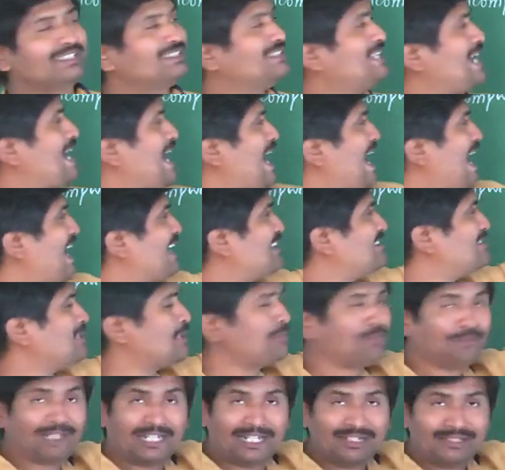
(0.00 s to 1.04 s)
The
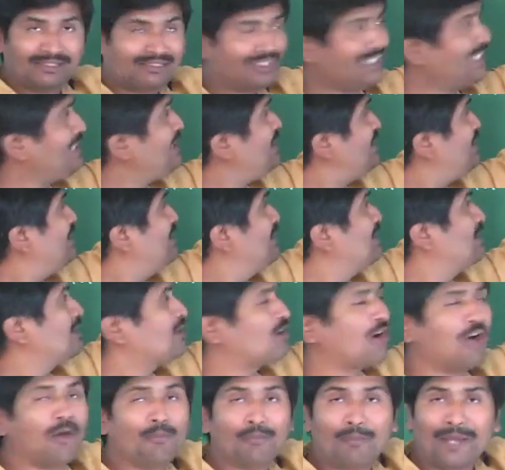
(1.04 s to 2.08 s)
accepted the
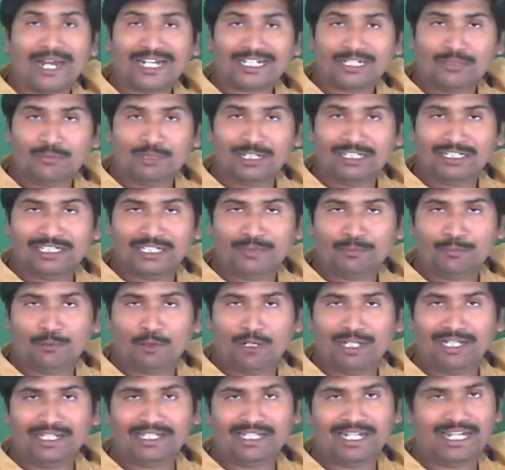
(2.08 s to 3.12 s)
compactability pollen